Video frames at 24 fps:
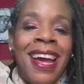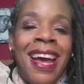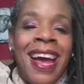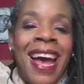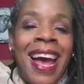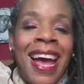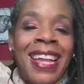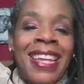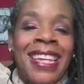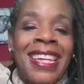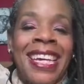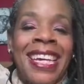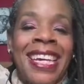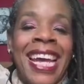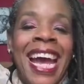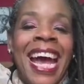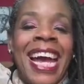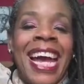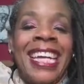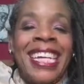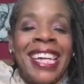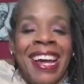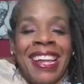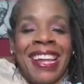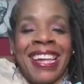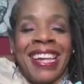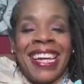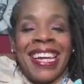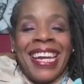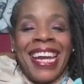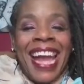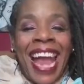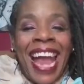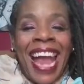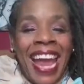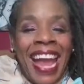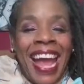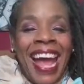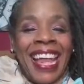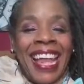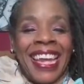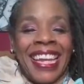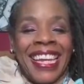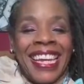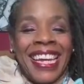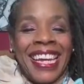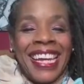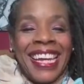Hala Ayala. Hey,
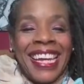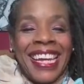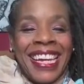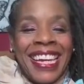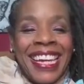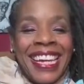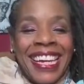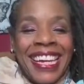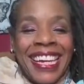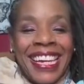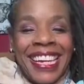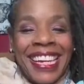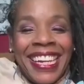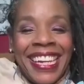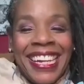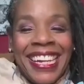Hala.